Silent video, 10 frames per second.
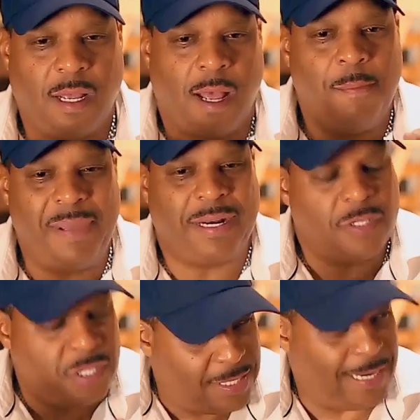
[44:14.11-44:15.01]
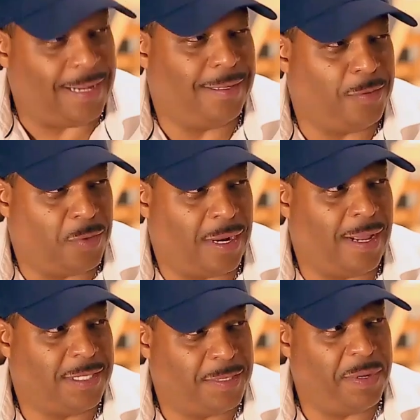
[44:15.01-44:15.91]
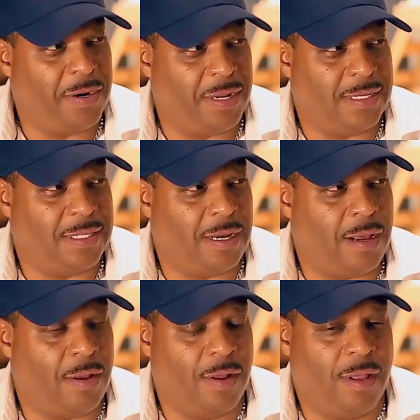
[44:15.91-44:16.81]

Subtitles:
a better state than what I experience now.